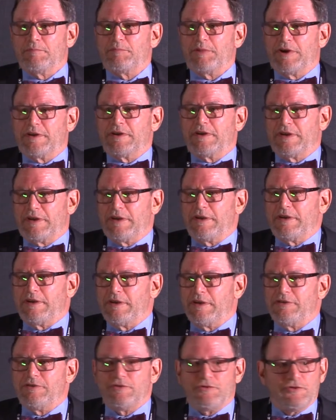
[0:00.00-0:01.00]
But
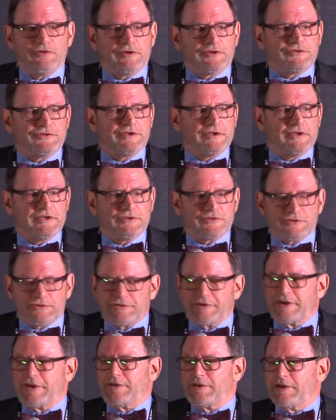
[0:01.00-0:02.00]
in New York City,
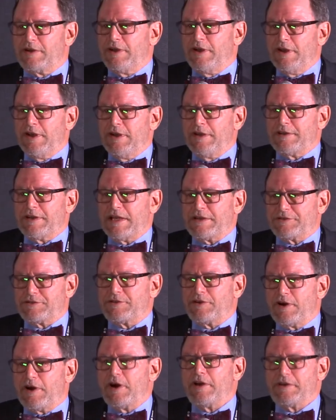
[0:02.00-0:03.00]
clearly, that's
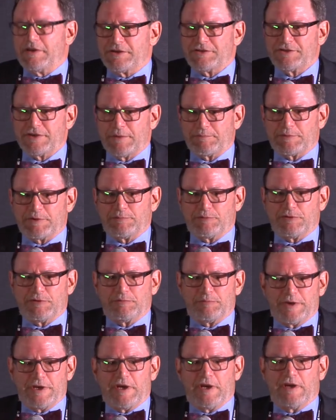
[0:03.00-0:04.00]
unacceptable
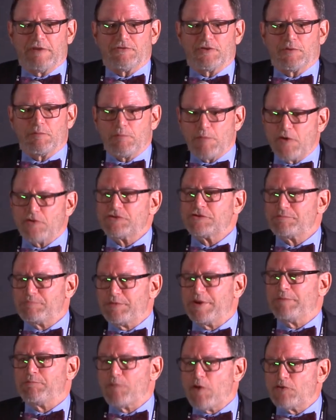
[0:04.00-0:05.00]
behavior. Most
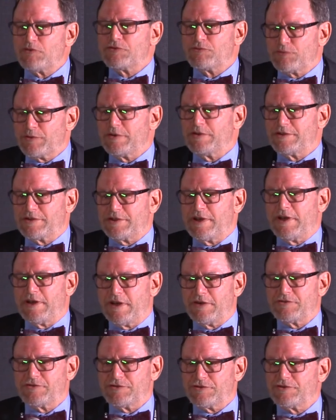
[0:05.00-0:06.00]
real estate
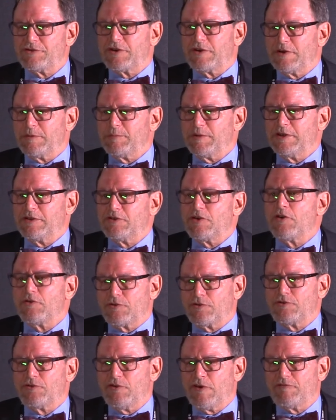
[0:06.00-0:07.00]
agents are going to be
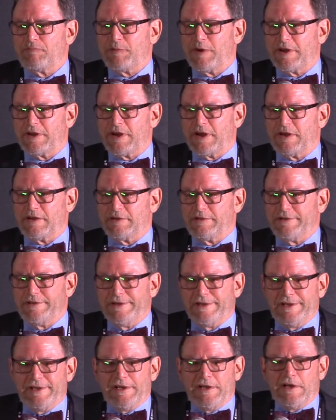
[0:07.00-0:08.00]
turned off by that.
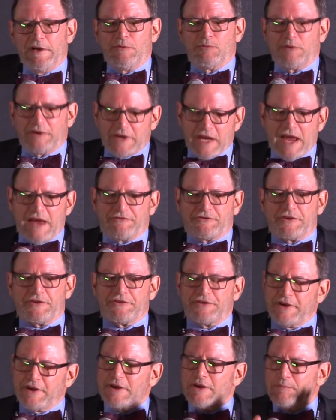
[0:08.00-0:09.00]
Well, you have to
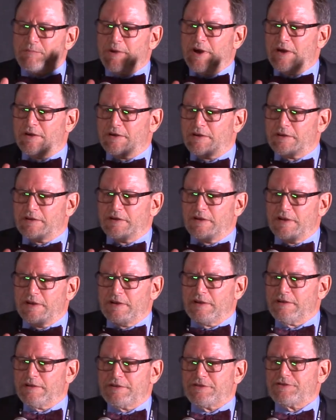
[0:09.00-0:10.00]
think about it
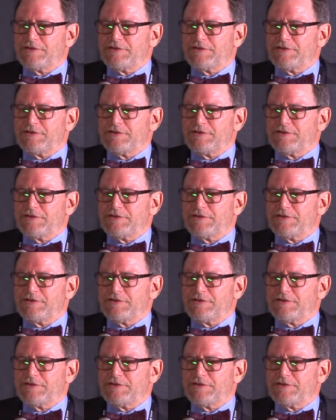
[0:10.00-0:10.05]
the